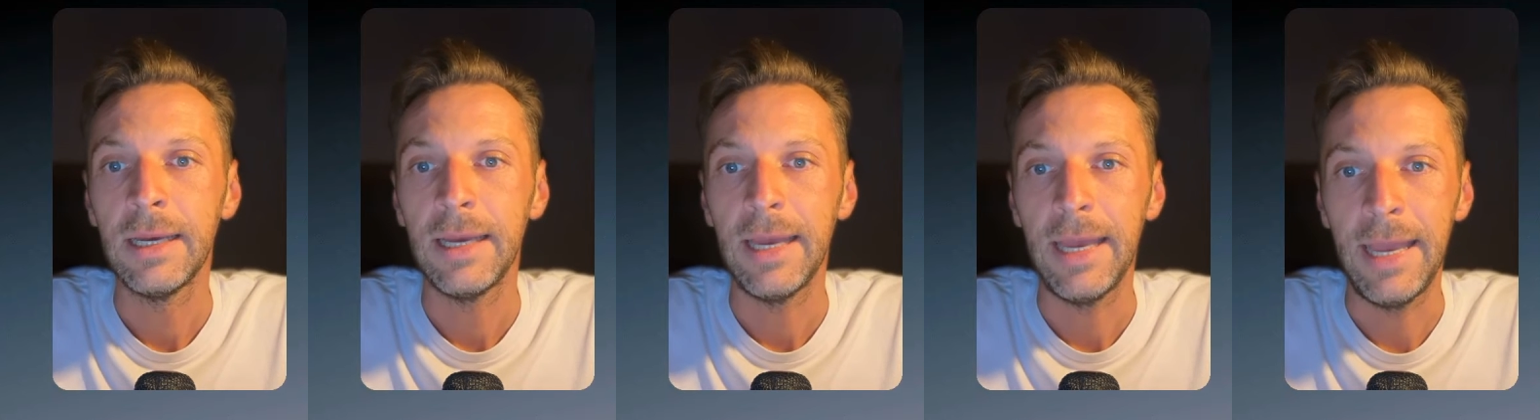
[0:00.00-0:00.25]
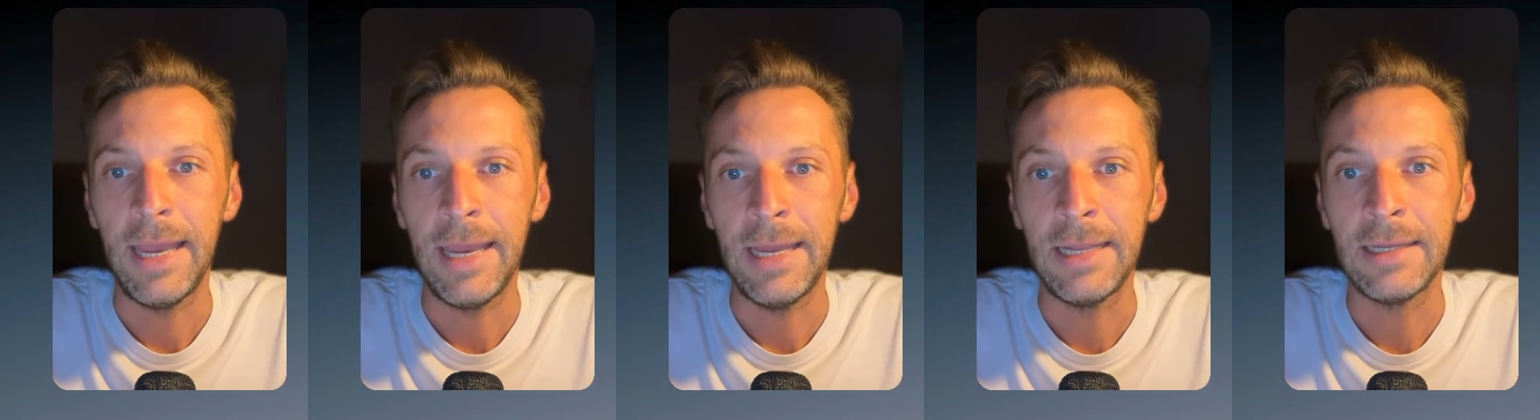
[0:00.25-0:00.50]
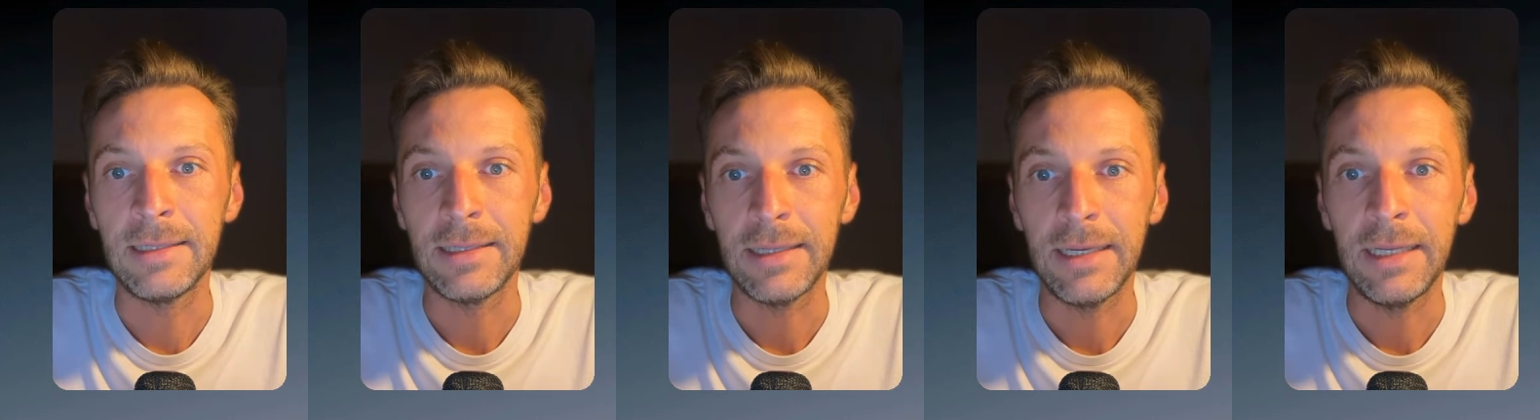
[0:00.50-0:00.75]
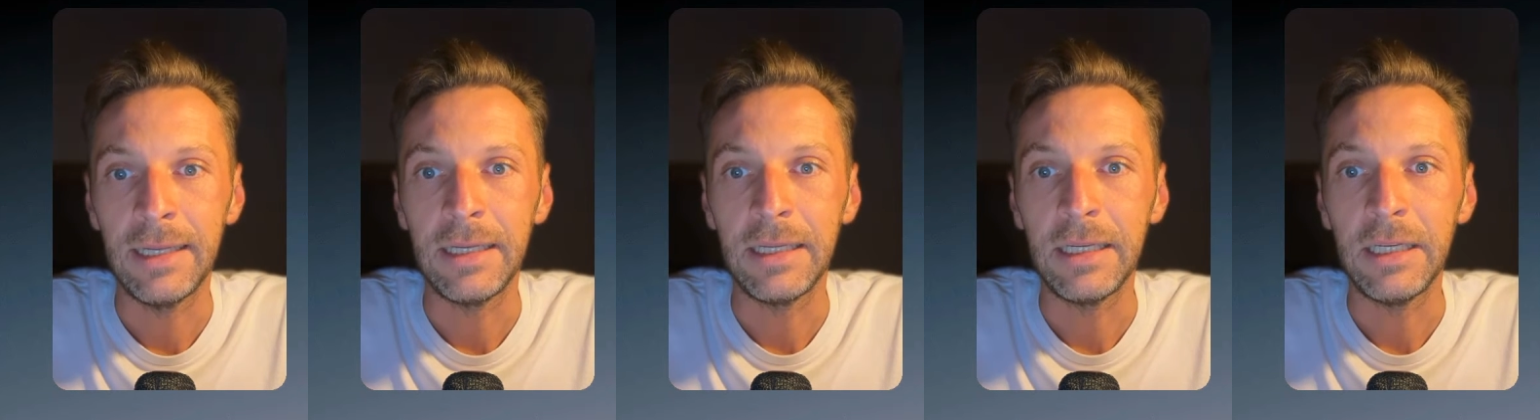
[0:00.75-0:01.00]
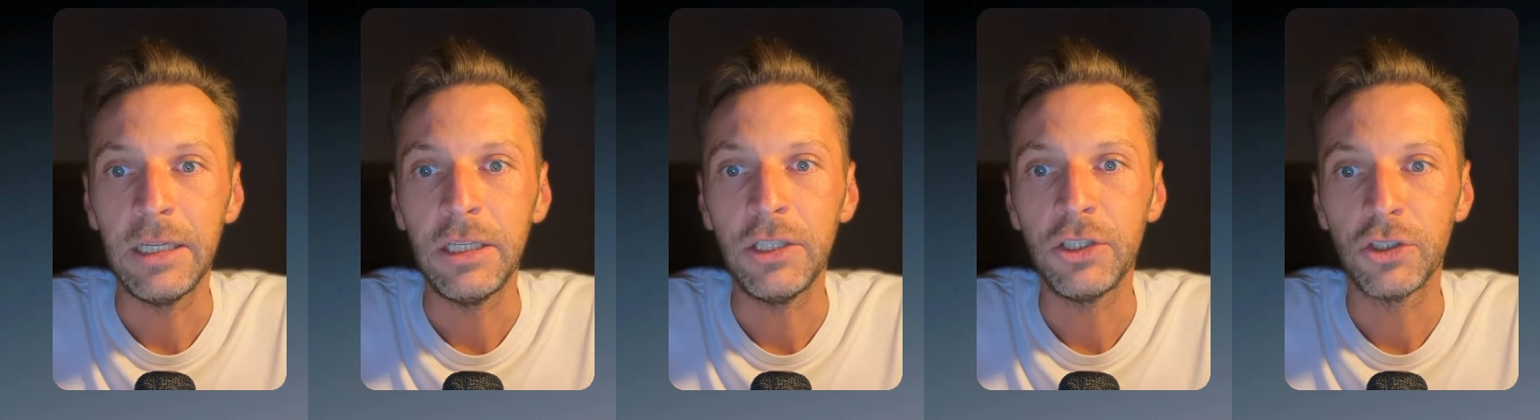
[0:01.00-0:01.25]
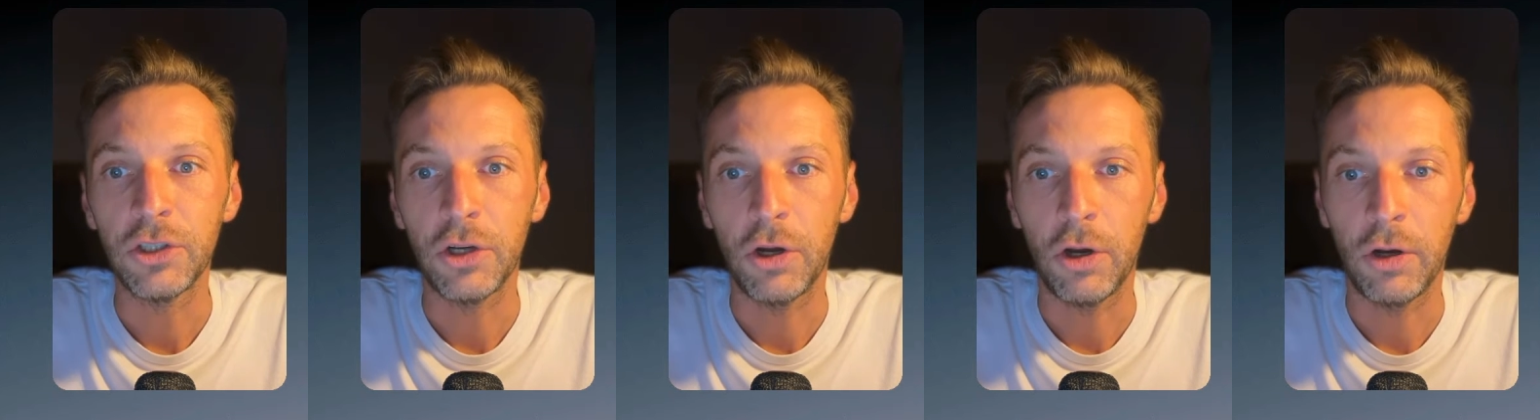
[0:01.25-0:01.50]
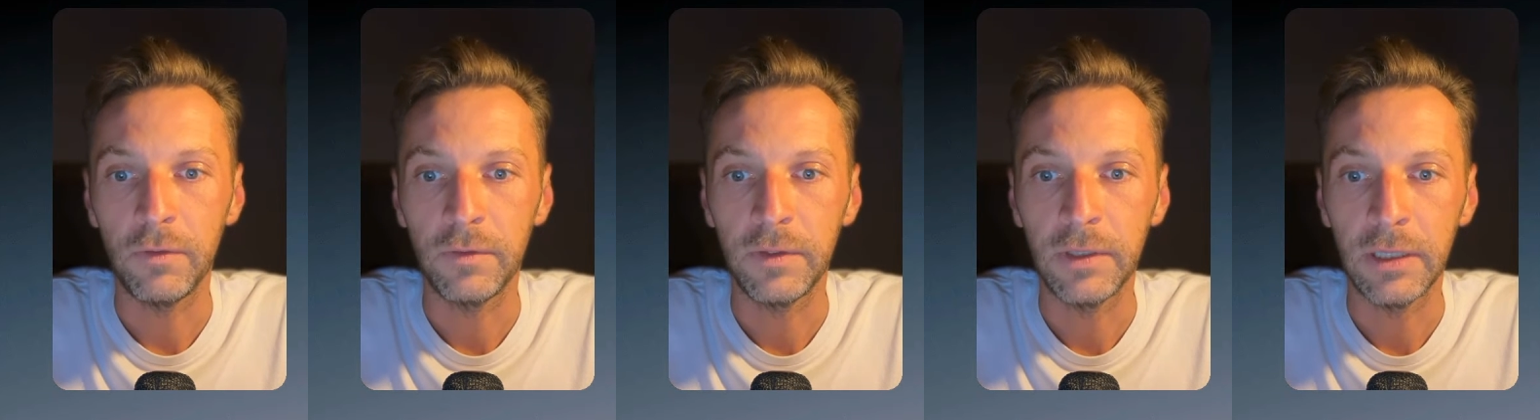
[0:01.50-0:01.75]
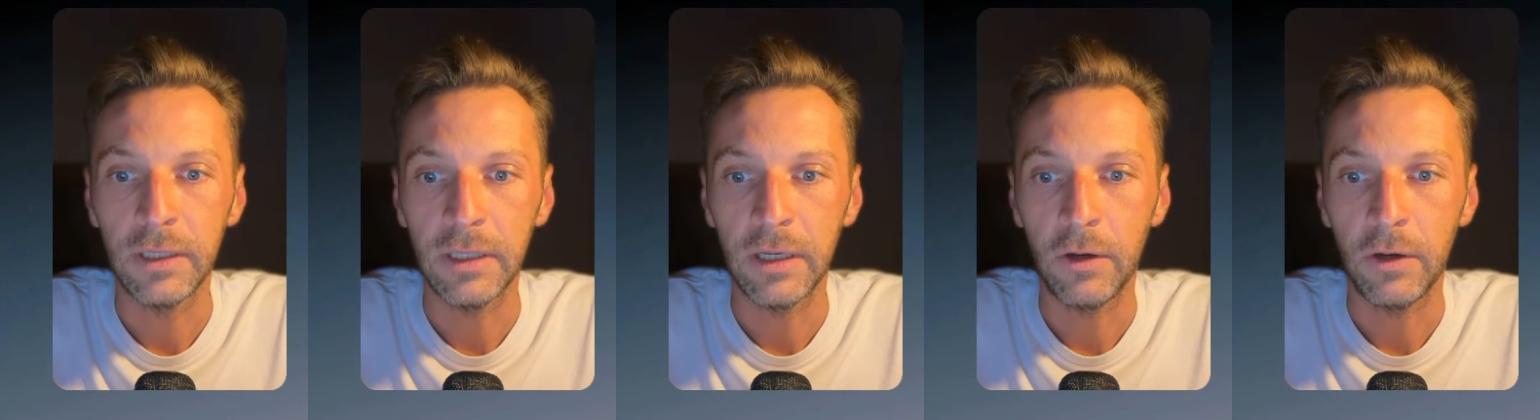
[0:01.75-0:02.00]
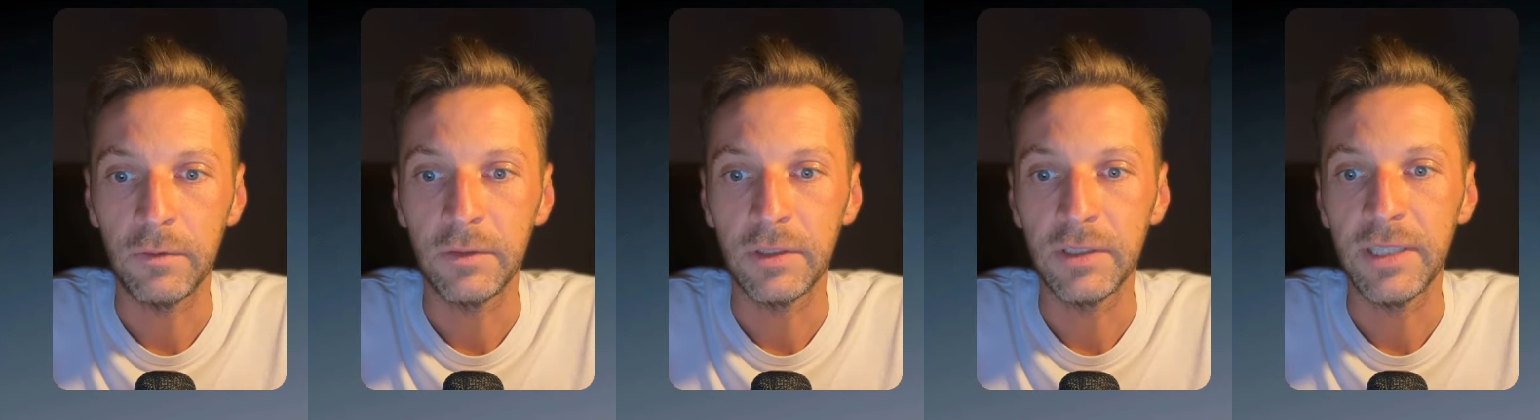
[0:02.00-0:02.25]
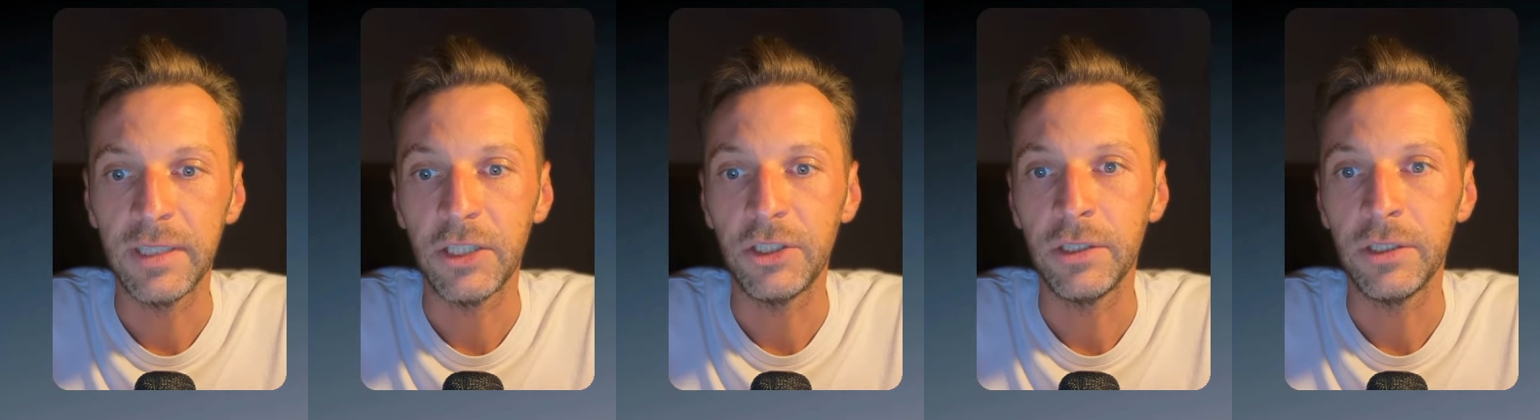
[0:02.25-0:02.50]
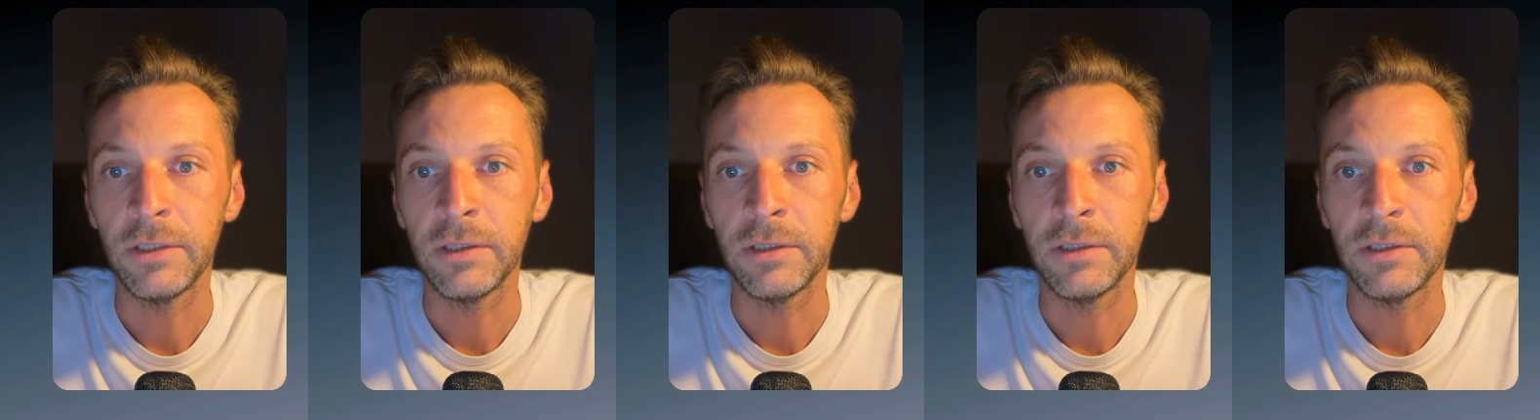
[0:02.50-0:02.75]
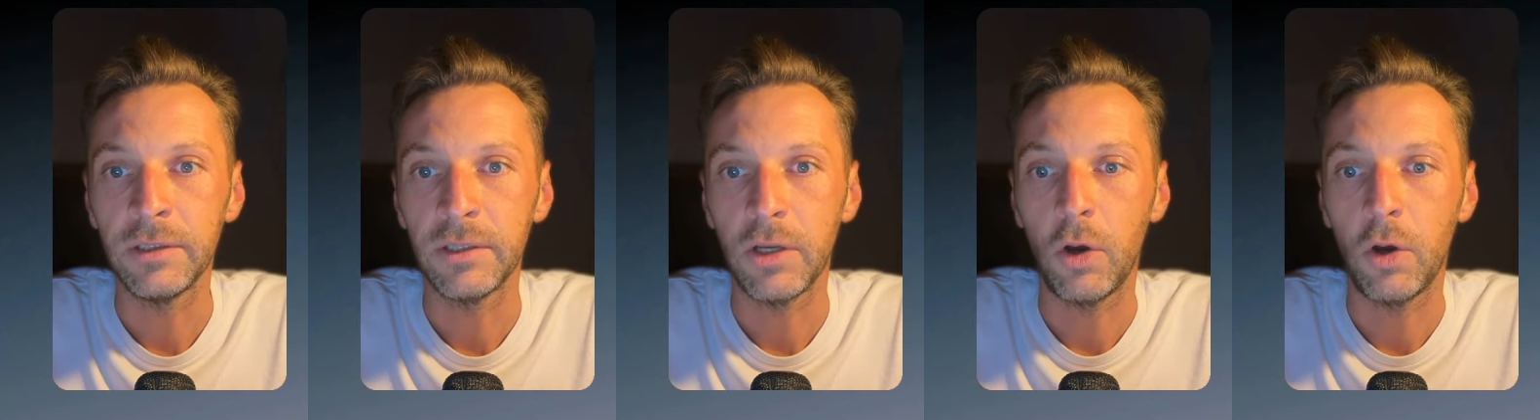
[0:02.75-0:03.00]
And in each of the sessions,